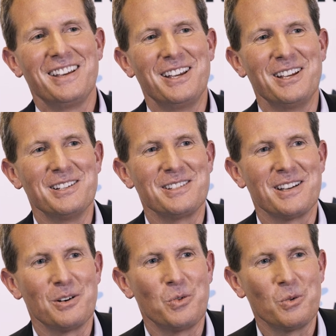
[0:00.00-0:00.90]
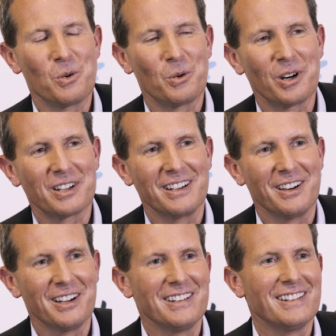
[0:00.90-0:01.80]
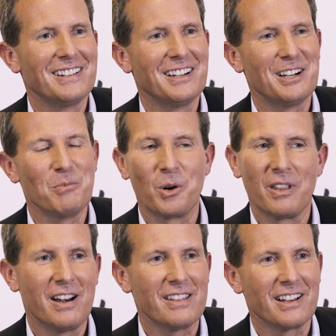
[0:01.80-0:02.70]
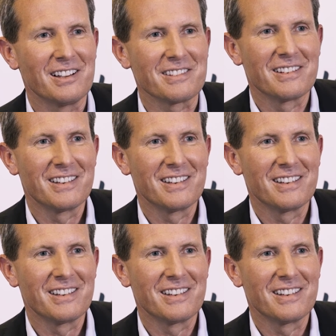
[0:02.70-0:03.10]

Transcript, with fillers: is what we're working on more than anything else.